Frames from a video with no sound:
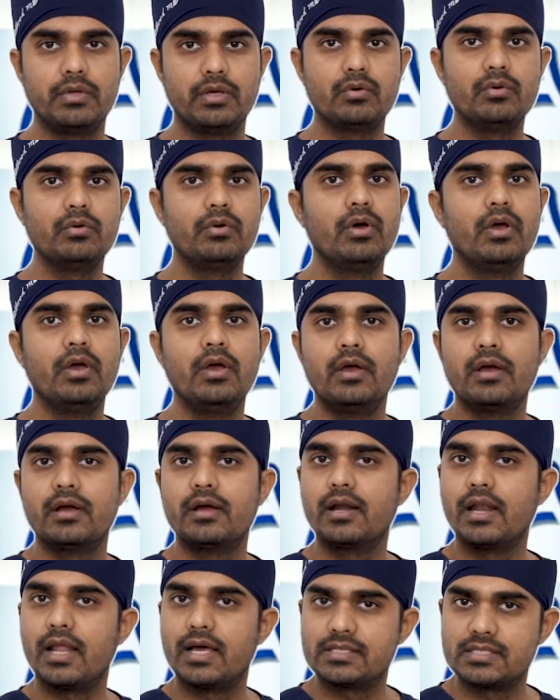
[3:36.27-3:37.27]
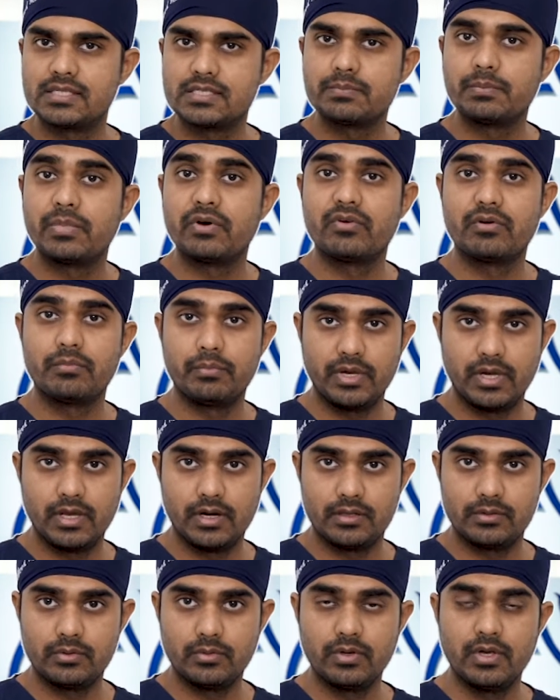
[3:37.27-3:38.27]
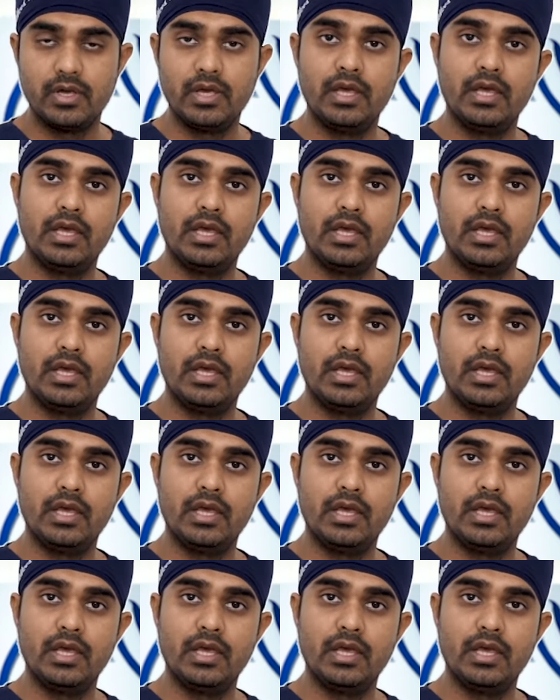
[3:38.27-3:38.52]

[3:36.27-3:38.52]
meeku glasses power migaladu.